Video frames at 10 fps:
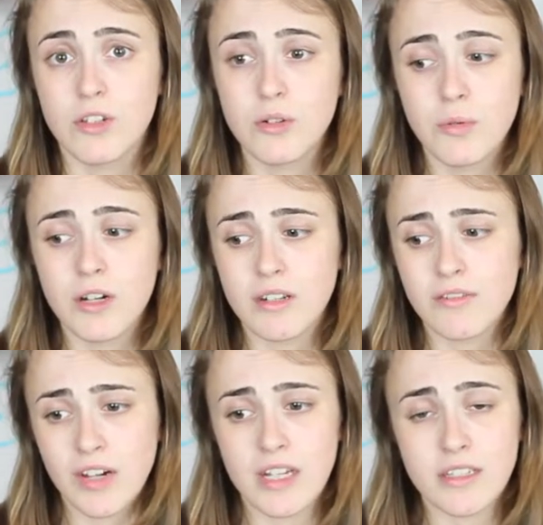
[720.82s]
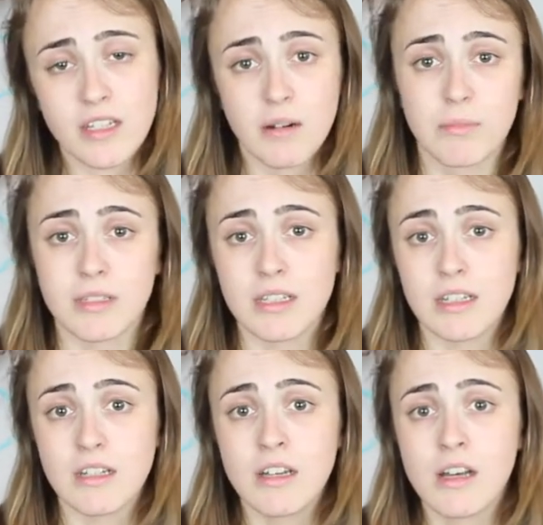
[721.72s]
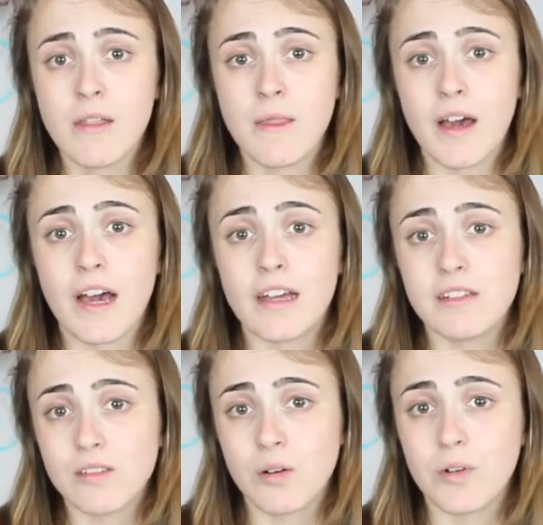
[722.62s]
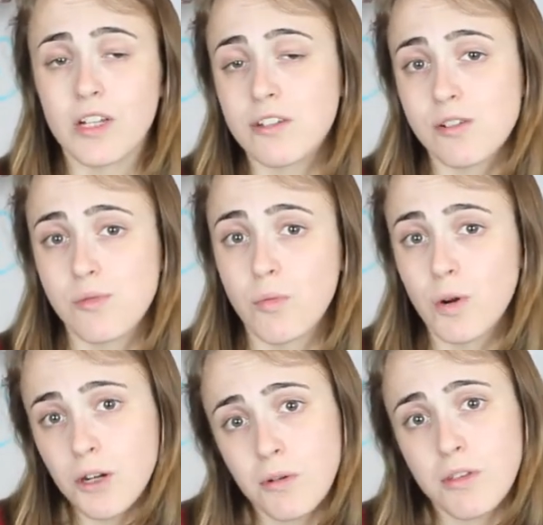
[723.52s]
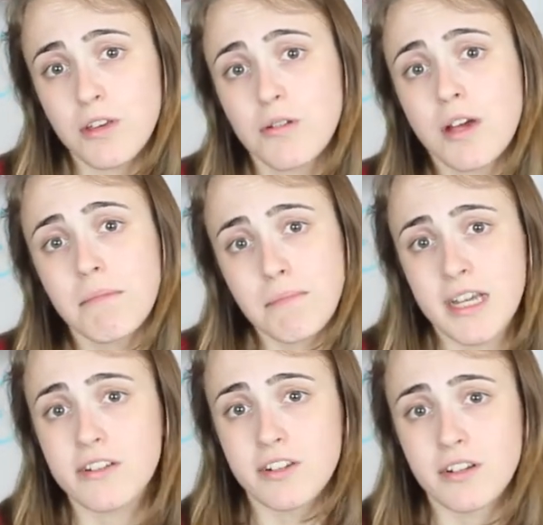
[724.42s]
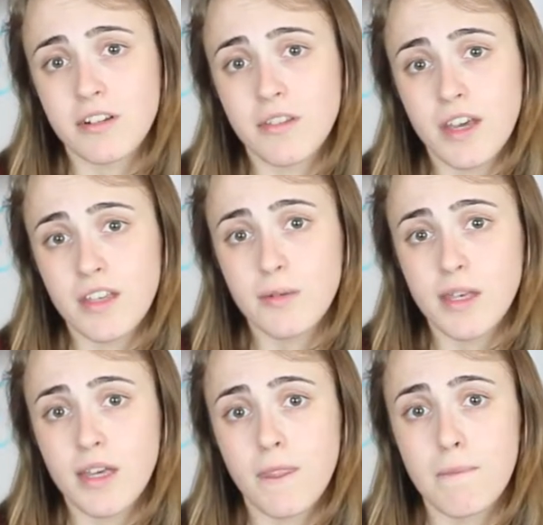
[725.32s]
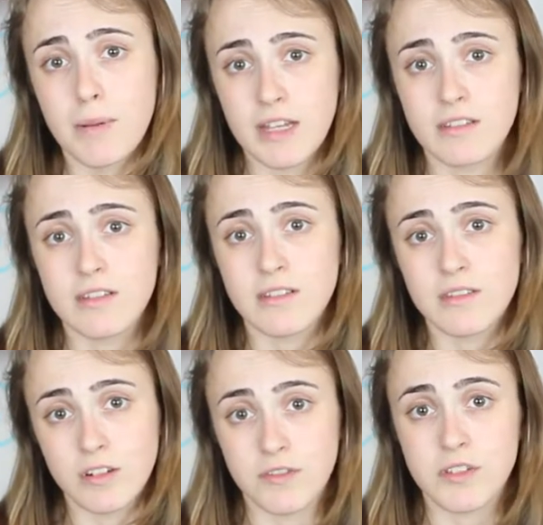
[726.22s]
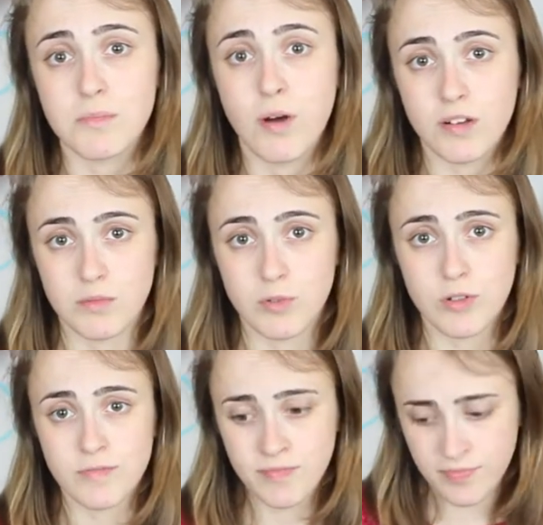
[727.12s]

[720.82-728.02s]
you want to find a company that is going to work with you and make sure that you get the best service possible.